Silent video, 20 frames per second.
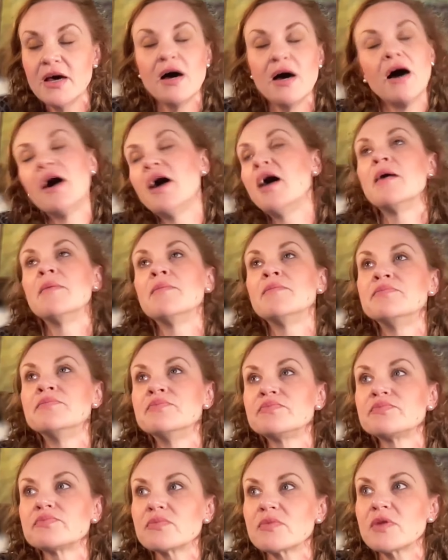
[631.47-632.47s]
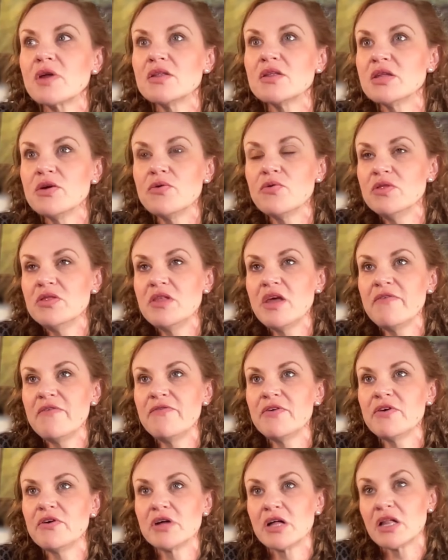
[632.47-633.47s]
they
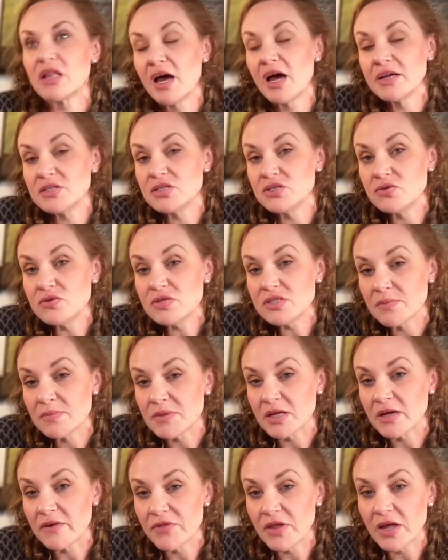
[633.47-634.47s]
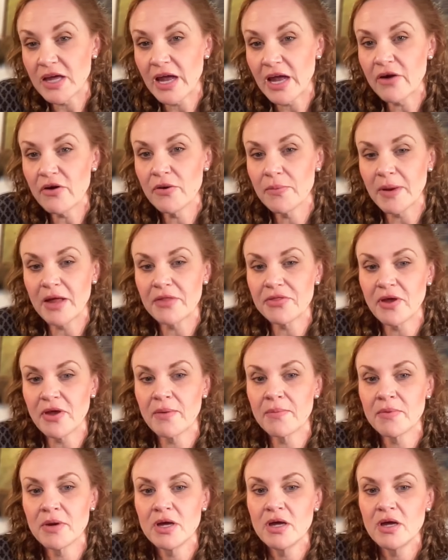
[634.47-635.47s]
feel inclined to do something if they care about
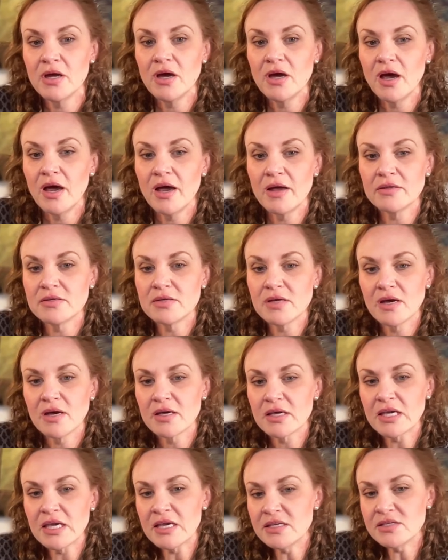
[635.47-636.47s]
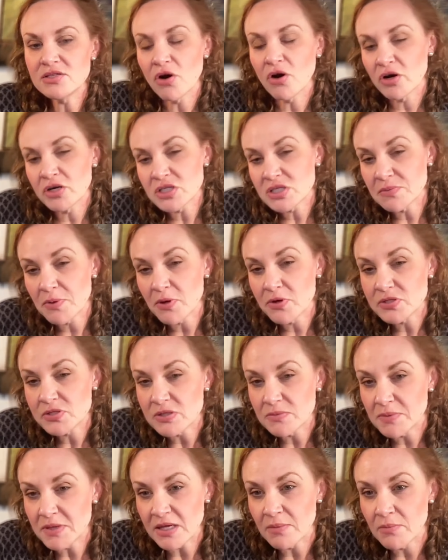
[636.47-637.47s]
them. And kids aren't supposed
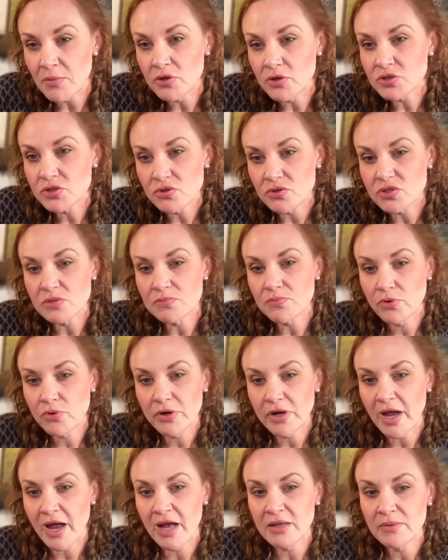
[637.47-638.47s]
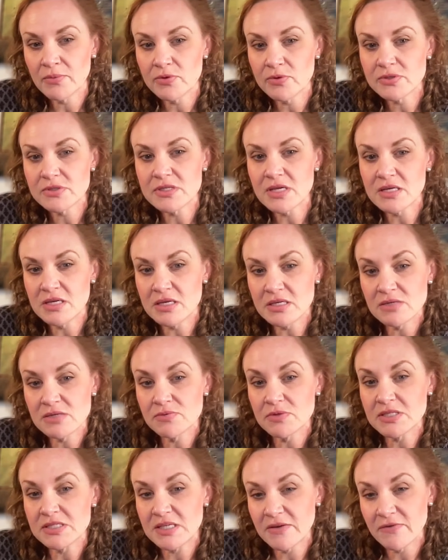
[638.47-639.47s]
to be emotional support animals. They need to
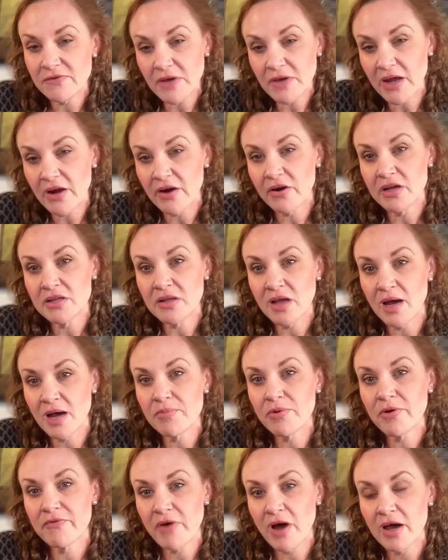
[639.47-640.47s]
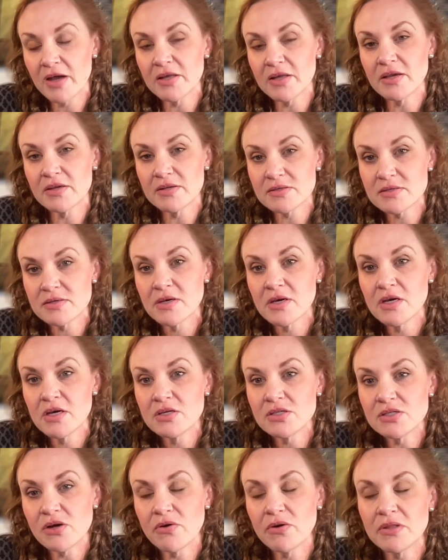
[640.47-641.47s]
receive care and not provide it.
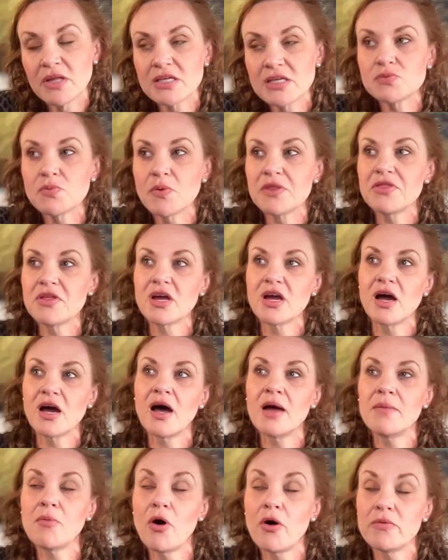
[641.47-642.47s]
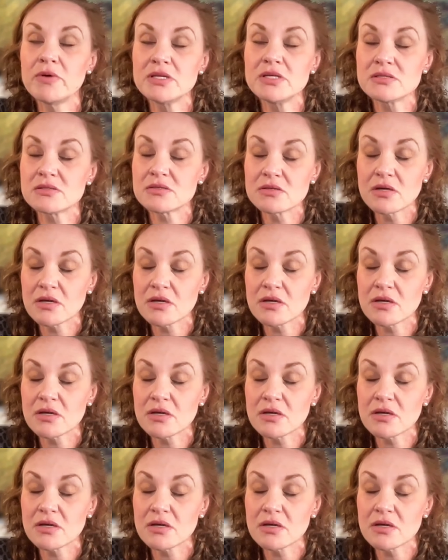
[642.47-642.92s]
So, and that's one thing I'm always